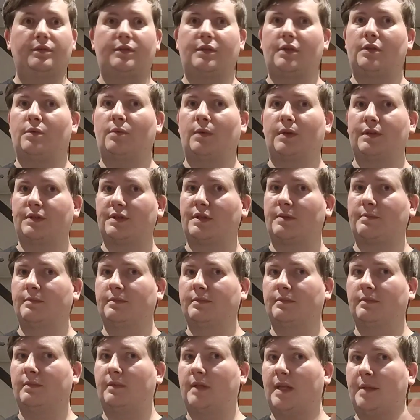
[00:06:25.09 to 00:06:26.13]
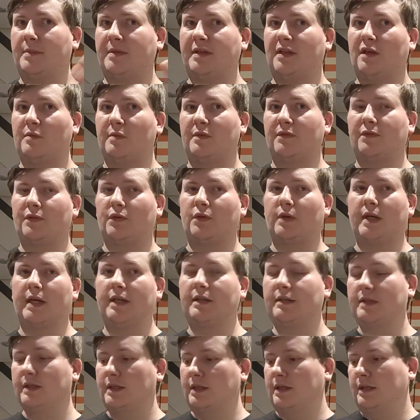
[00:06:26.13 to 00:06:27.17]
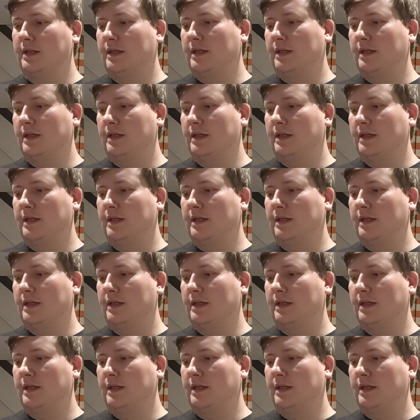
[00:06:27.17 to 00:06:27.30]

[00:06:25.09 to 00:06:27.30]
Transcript: do want some, let me know beforehand,